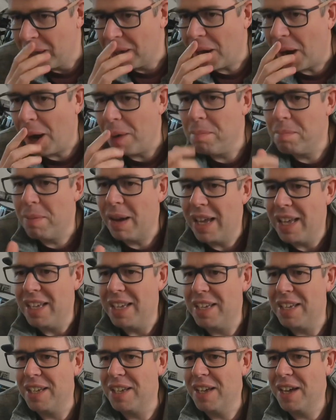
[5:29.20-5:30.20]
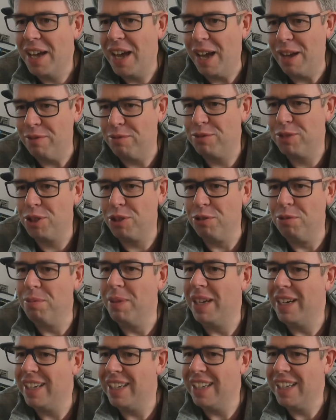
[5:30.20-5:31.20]
I may have too
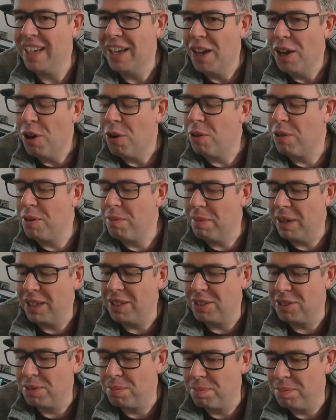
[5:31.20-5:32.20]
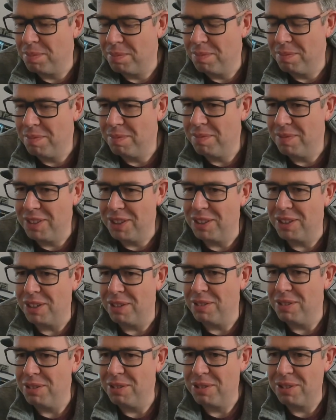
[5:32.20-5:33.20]
many, or it may just,
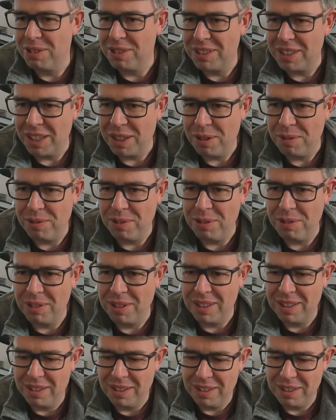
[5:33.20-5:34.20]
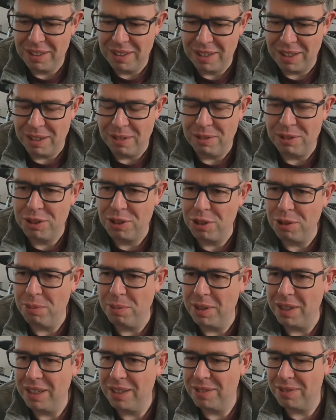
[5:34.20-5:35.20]
you could take the view that there are too
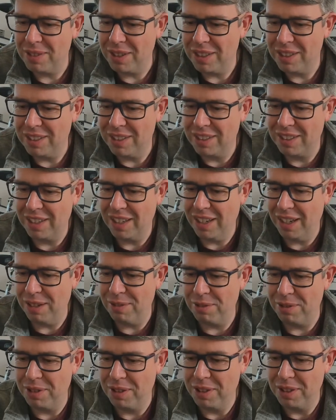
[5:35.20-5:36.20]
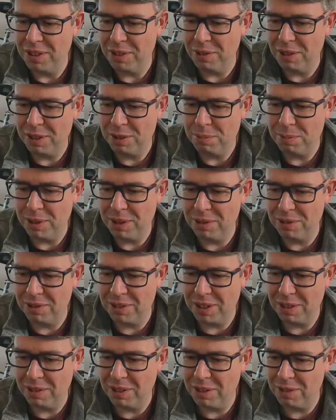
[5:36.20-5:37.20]
many devices that have USB
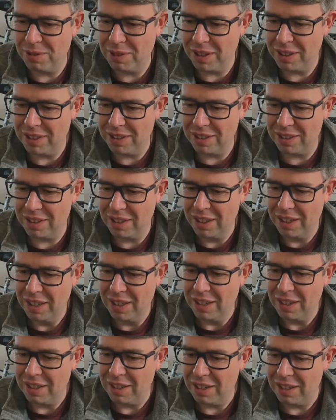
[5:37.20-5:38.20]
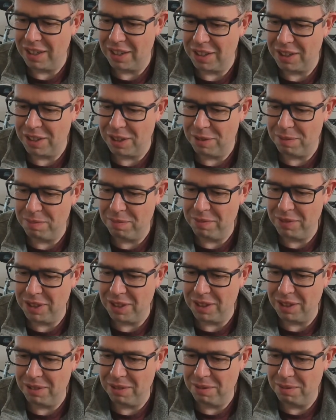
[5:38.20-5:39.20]
audio interfaces, like
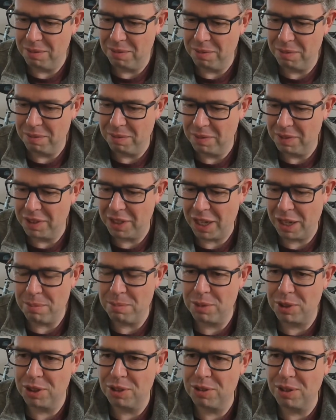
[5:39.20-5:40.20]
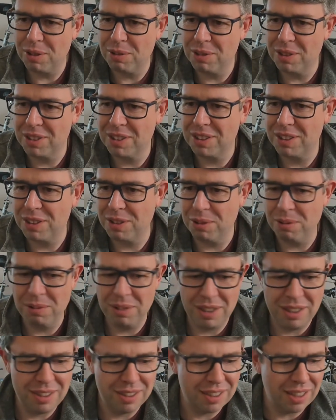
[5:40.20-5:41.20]
game controllers do
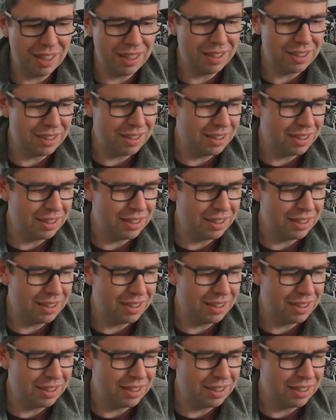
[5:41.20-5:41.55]
these days.